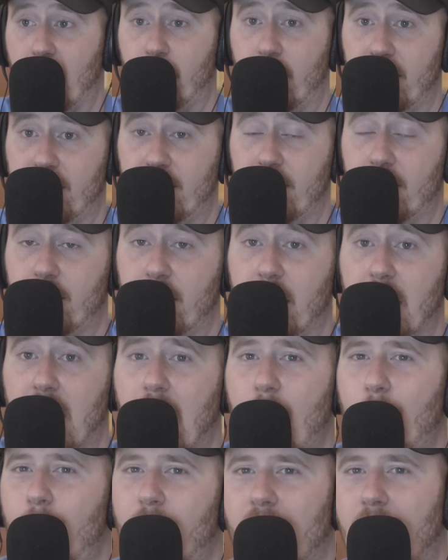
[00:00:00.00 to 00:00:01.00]
I went to.
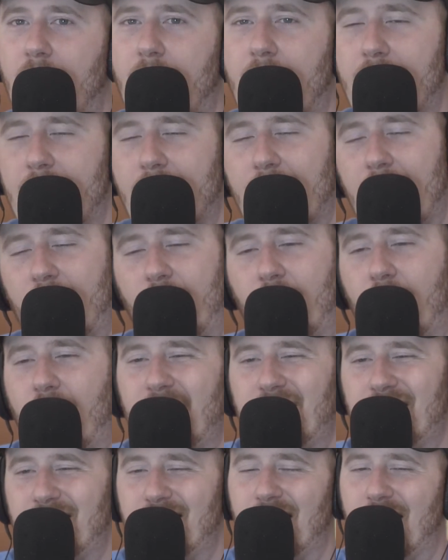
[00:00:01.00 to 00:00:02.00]
But like, I don't know.
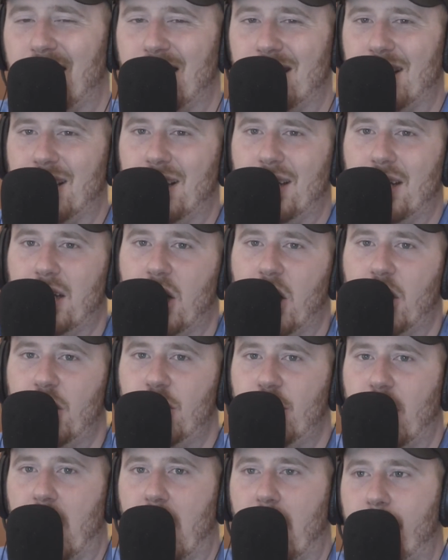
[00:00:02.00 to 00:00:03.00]
I just think it's a, a
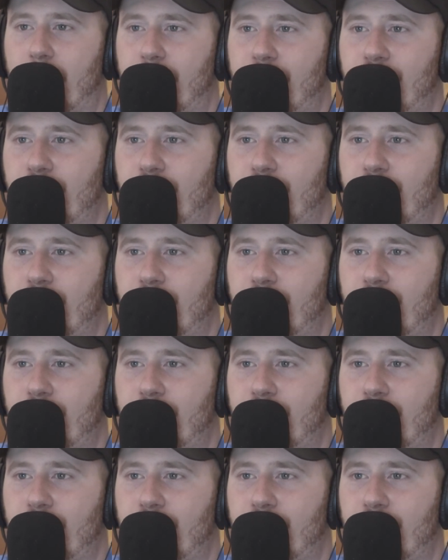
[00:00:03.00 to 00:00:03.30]
sham.